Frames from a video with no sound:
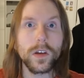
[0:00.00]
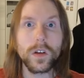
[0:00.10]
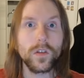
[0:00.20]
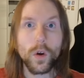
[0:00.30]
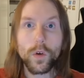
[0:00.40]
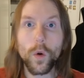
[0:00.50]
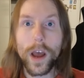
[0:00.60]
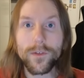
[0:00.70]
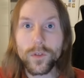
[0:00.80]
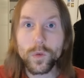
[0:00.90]
Don't go
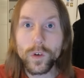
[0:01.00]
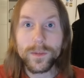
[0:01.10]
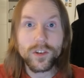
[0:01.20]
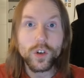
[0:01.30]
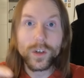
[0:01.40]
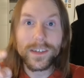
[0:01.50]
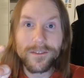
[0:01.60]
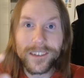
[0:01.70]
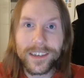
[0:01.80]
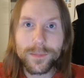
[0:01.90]
after the women, go after
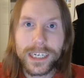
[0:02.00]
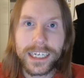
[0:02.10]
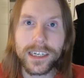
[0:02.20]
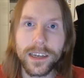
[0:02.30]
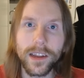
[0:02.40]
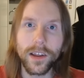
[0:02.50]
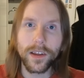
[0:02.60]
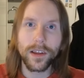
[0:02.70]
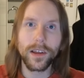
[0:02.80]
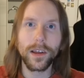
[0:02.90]
these men.
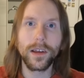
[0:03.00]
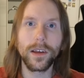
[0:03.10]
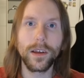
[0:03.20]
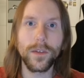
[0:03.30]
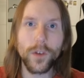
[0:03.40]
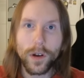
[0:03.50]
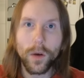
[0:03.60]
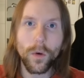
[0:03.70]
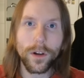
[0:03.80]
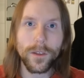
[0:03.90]
If you're
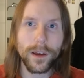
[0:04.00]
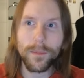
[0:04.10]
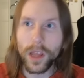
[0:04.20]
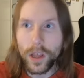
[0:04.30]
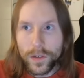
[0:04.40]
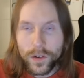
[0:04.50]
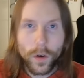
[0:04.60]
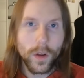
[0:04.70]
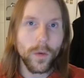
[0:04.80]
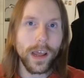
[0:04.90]
not one of them, start
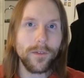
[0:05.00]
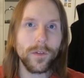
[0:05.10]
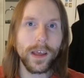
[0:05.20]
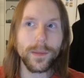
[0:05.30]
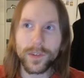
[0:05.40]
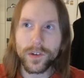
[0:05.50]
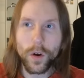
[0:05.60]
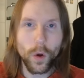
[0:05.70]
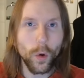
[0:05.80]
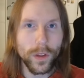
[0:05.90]
going after them.
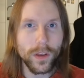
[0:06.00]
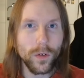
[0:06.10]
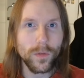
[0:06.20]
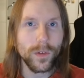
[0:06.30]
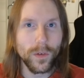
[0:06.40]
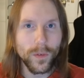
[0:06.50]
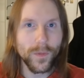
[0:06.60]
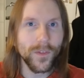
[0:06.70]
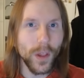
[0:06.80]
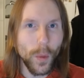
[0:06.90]
Start holding your
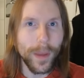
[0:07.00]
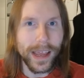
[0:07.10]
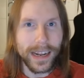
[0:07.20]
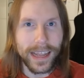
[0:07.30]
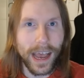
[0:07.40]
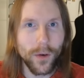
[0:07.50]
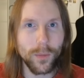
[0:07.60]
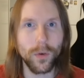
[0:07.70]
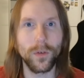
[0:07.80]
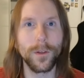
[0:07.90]
fellow man
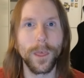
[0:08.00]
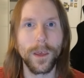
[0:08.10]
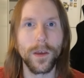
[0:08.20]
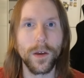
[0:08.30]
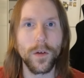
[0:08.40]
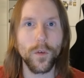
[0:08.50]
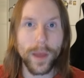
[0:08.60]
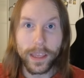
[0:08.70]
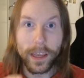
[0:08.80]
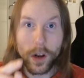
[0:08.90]
accountable for
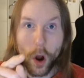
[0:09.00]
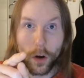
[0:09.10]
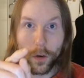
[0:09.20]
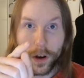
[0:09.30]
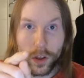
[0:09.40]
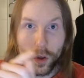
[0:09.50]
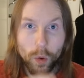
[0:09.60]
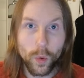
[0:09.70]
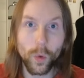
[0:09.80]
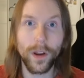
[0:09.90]
making it harder on
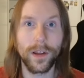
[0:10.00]
you.